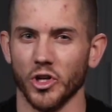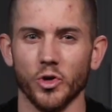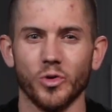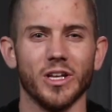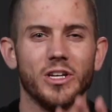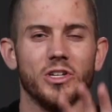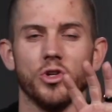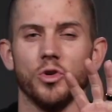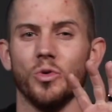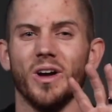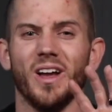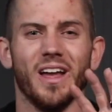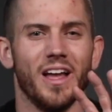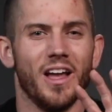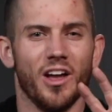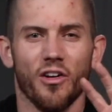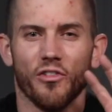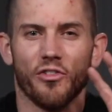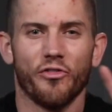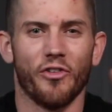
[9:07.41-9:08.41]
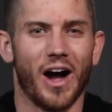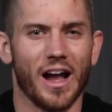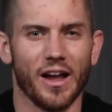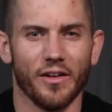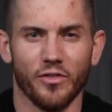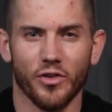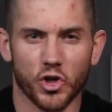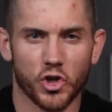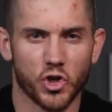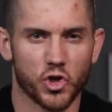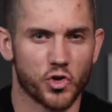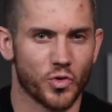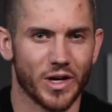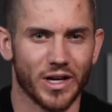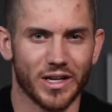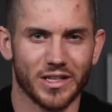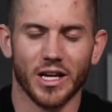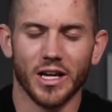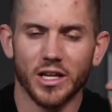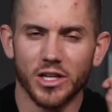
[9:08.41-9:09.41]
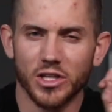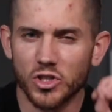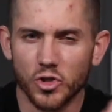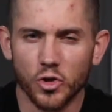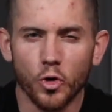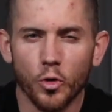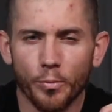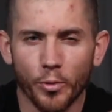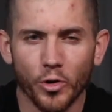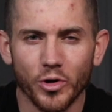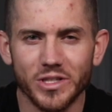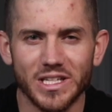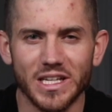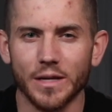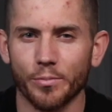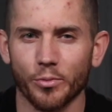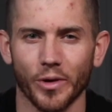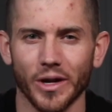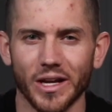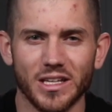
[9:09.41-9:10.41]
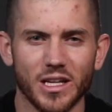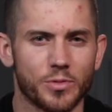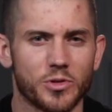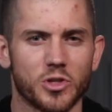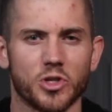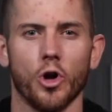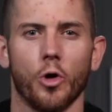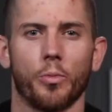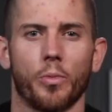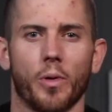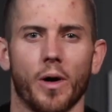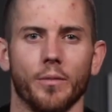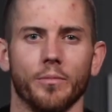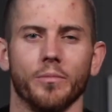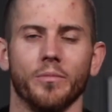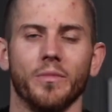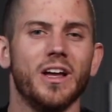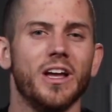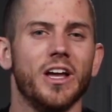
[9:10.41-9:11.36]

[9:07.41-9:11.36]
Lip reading: You can do 5 strict, super deep ring dips, no problem.